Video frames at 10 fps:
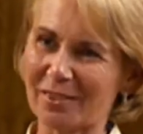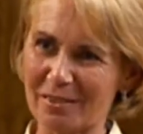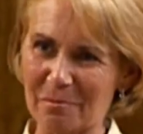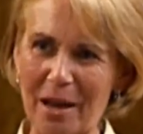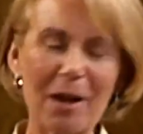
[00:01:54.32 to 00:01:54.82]

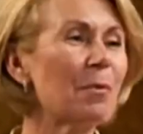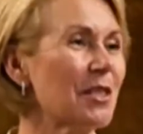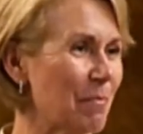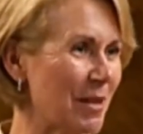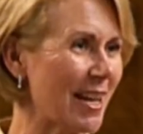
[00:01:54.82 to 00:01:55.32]
bear with
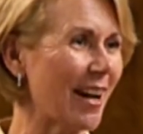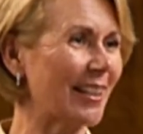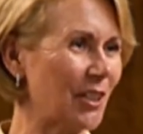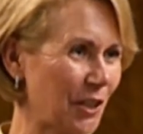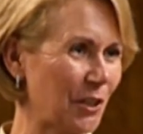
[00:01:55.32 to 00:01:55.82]
me, I
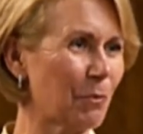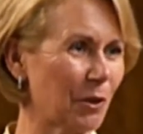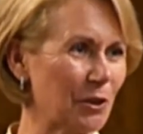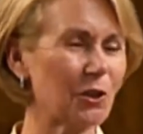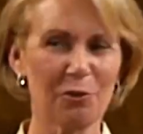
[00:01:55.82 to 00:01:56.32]
just
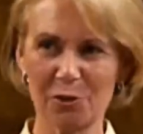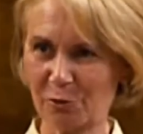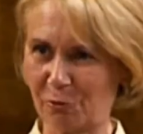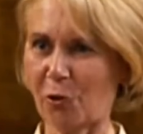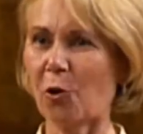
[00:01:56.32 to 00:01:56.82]
want to, you
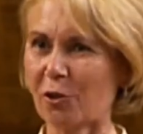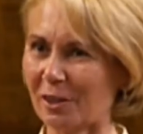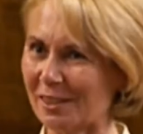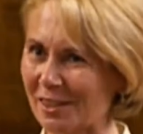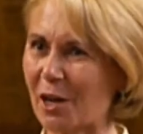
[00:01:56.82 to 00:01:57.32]
4
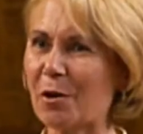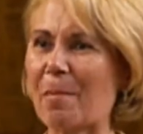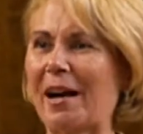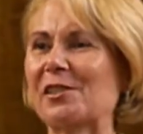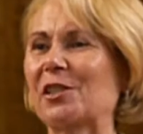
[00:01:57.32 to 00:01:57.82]
that know
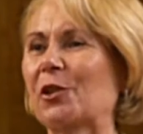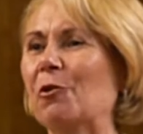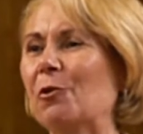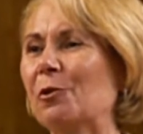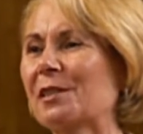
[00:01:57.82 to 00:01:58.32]
about A
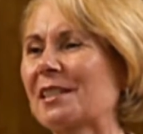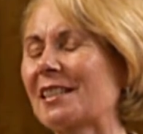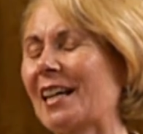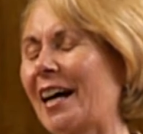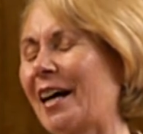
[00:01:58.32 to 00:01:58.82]
Course,
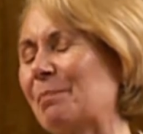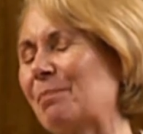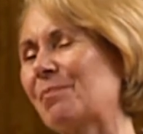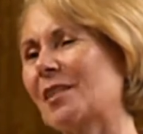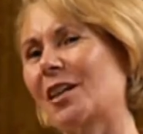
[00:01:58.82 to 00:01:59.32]

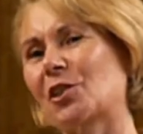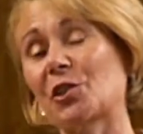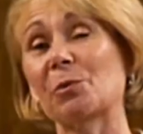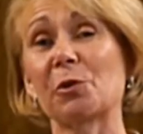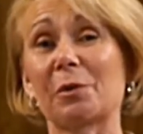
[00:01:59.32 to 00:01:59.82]
I just
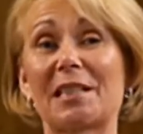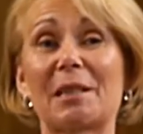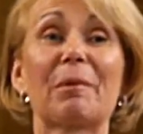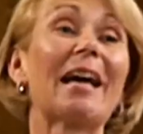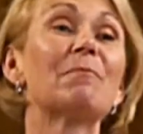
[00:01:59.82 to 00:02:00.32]
want to
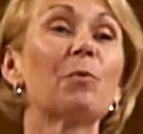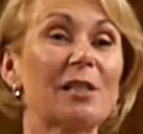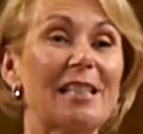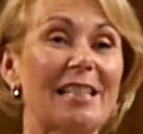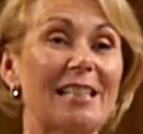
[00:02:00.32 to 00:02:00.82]
explain what
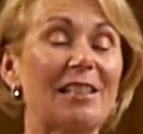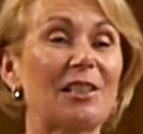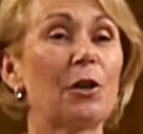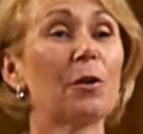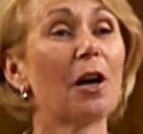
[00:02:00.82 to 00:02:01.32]
it is.
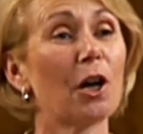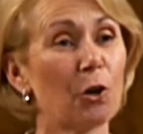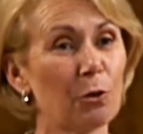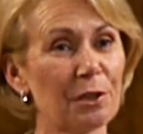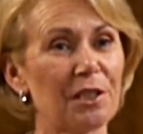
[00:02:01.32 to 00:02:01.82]
So A
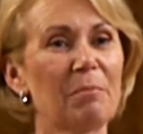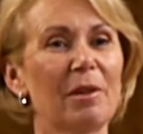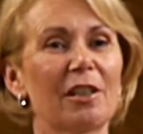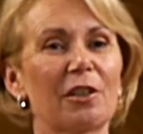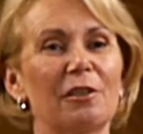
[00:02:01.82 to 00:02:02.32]
Course in
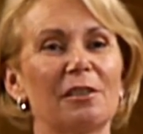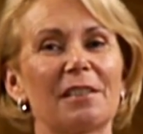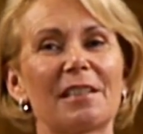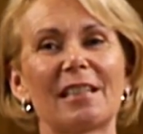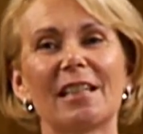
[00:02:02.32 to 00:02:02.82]

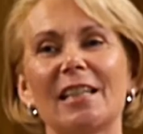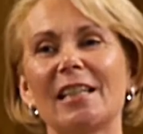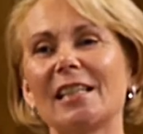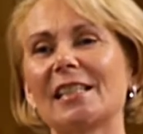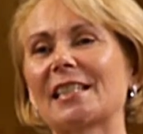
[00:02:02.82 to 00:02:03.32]
Miracles
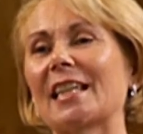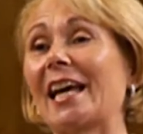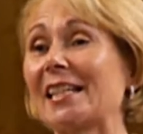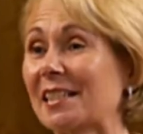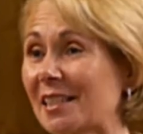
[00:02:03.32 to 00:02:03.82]
is
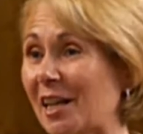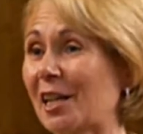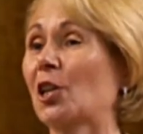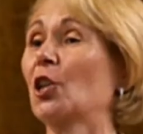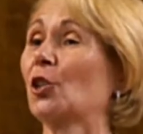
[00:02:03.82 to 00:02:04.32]
a
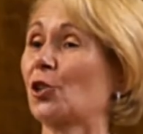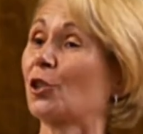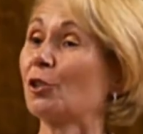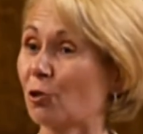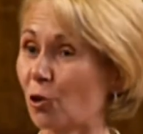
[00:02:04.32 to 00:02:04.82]

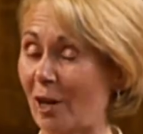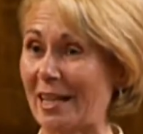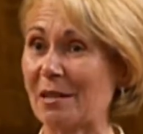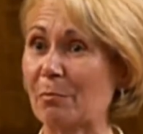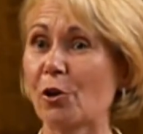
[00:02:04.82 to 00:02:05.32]
psychological
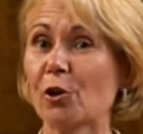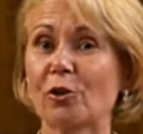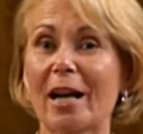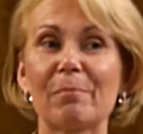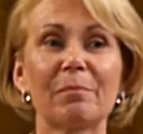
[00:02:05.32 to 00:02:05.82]
training
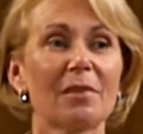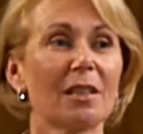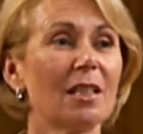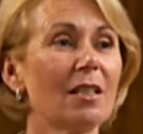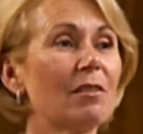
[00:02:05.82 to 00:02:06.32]
program
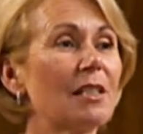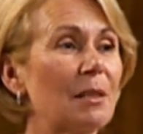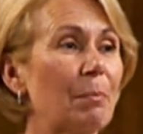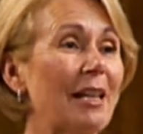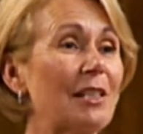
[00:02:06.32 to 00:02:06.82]
that is
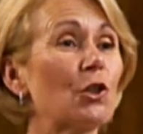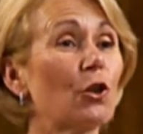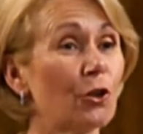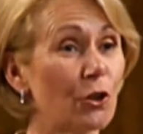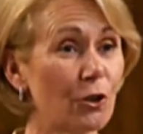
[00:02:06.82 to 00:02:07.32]
based
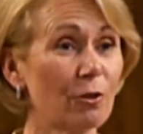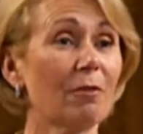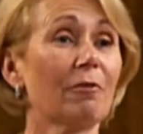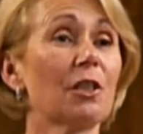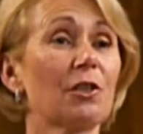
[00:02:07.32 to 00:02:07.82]
on
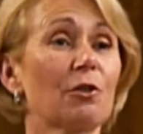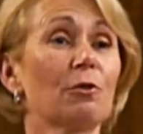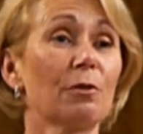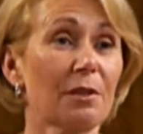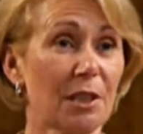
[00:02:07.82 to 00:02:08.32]

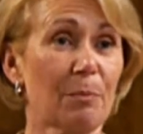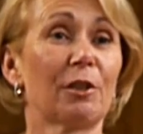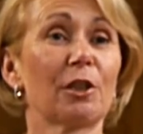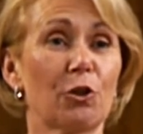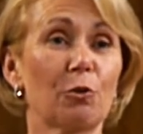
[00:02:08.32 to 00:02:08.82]
universal
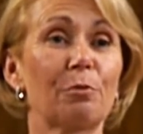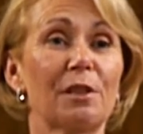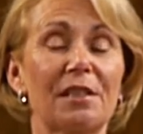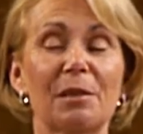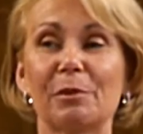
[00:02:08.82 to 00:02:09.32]
spiritual
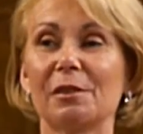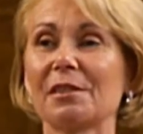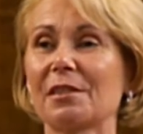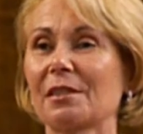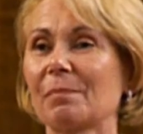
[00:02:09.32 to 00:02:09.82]

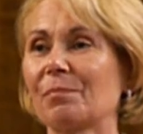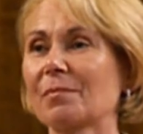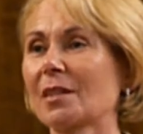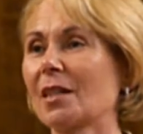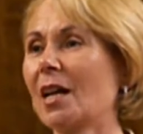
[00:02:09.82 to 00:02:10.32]
principles.
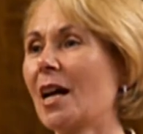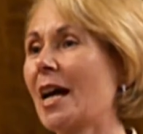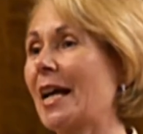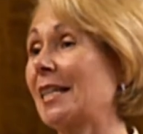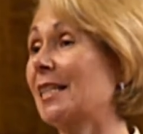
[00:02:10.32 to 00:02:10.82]

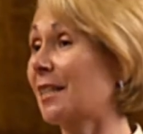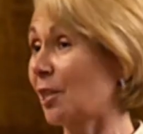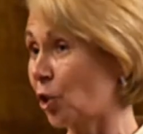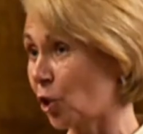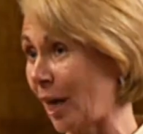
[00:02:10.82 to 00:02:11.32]
It is a
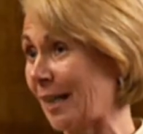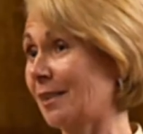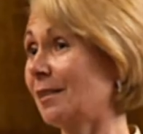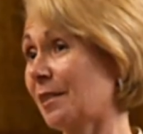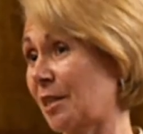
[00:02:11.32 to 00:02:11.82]

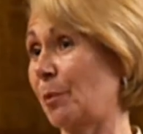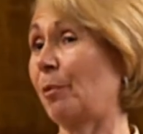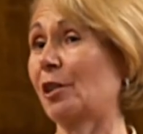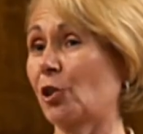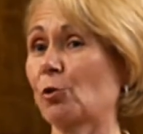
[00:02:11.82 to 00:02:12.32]
channeled
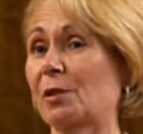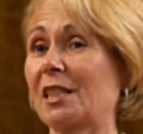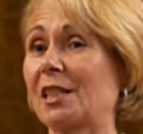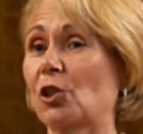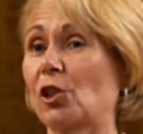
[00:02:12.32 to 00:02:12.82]
spiritual
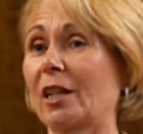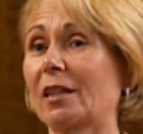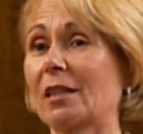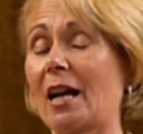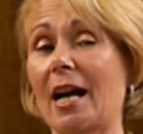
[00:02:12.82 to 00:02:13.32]

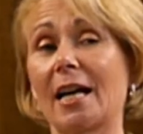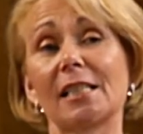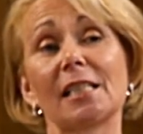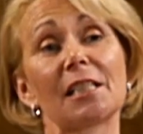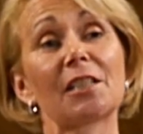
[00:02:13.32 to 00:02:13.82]
teaching, and
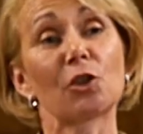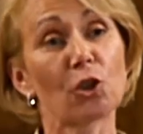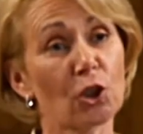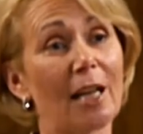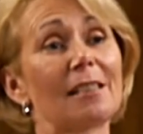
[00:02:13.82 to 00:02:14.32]
it is the
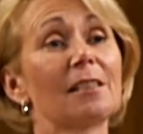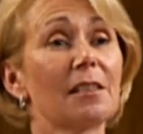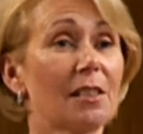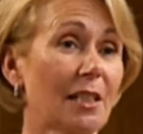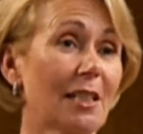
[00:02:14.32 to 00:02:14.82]

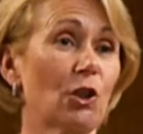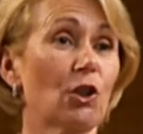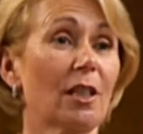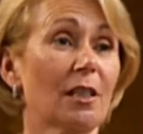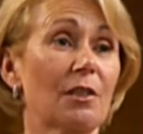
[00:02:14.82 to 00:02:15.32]
channeled
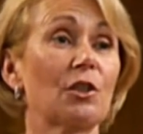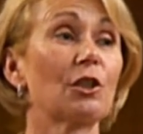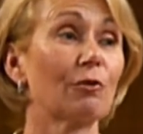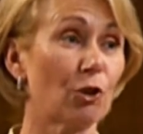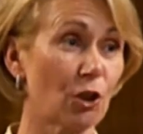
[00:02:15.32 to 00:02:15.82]
teachings
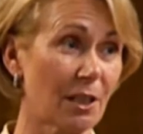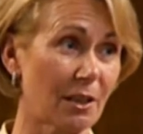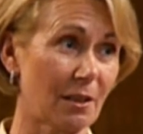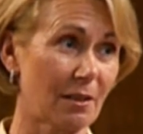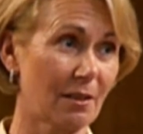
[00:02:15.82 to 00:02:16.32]
of
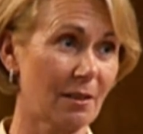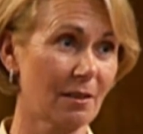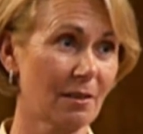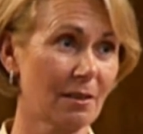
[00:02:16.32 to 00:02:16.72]
Jesus.